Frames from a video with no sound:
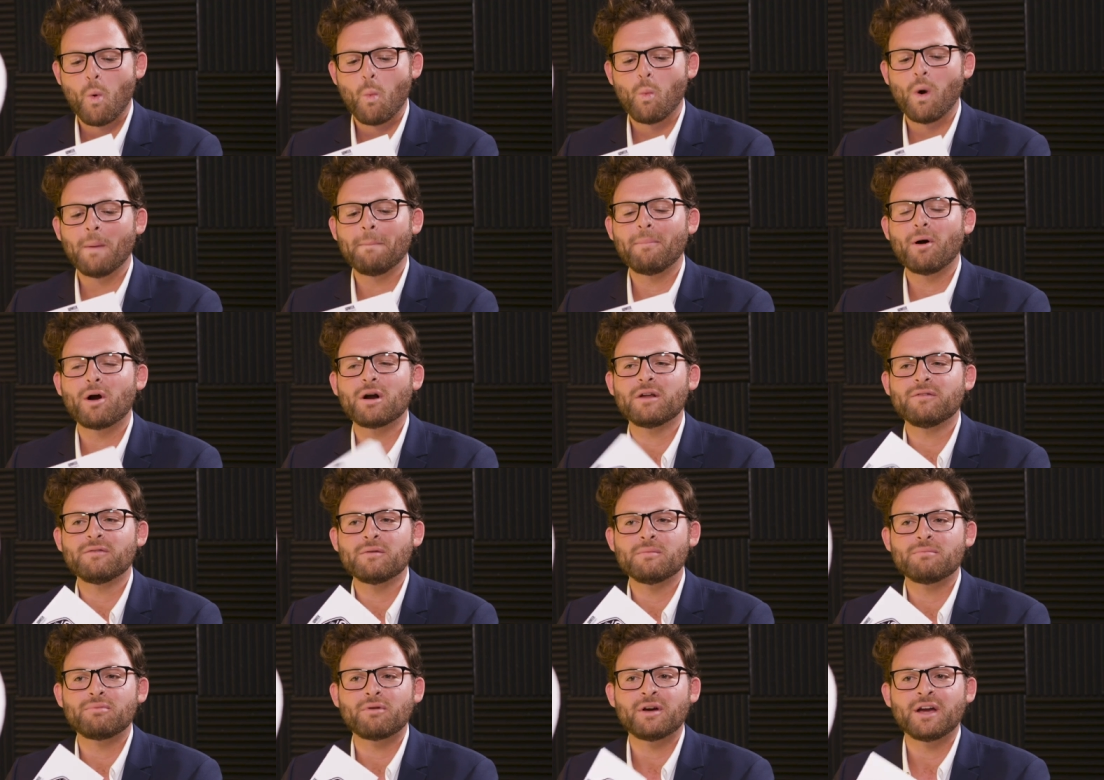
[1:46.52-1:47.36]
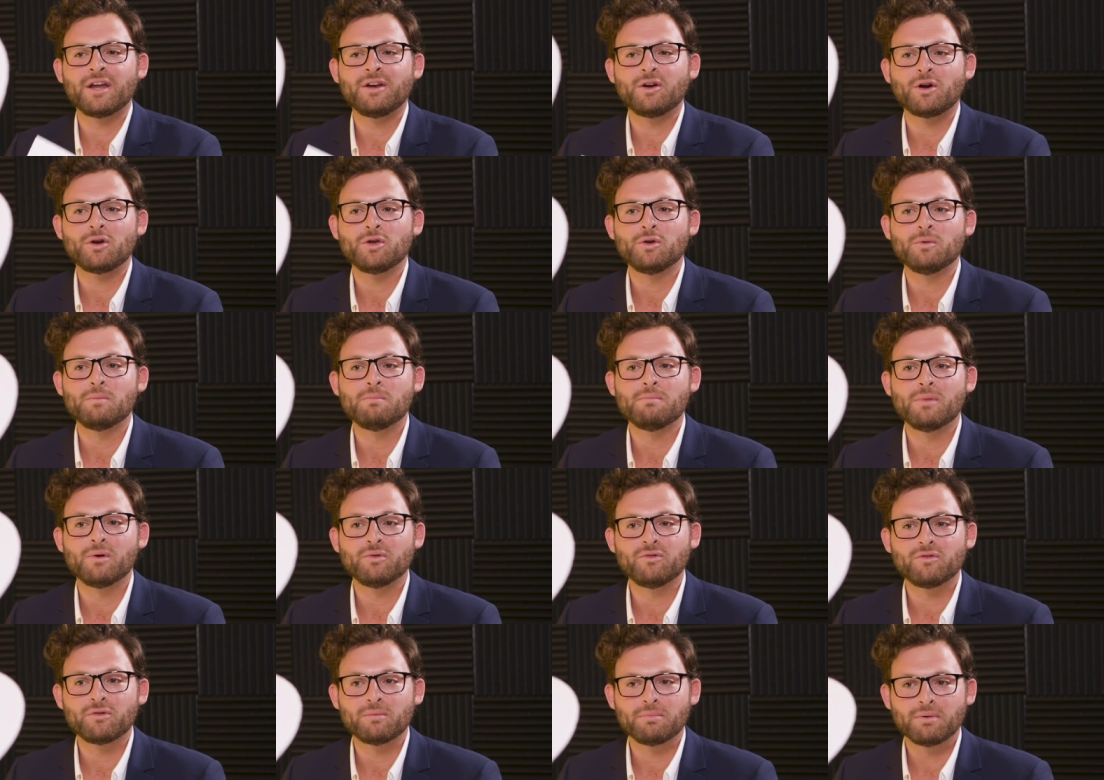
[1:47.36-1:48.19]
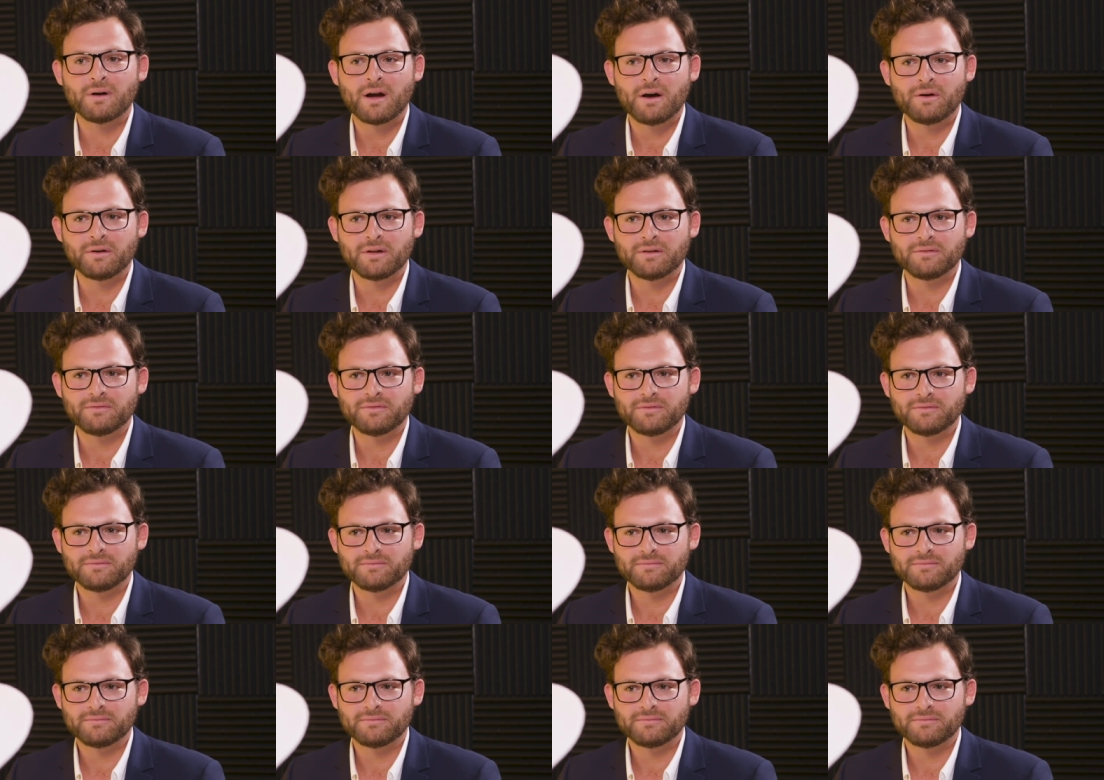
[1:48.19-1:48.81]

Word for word: What part of the brand are you most proud of?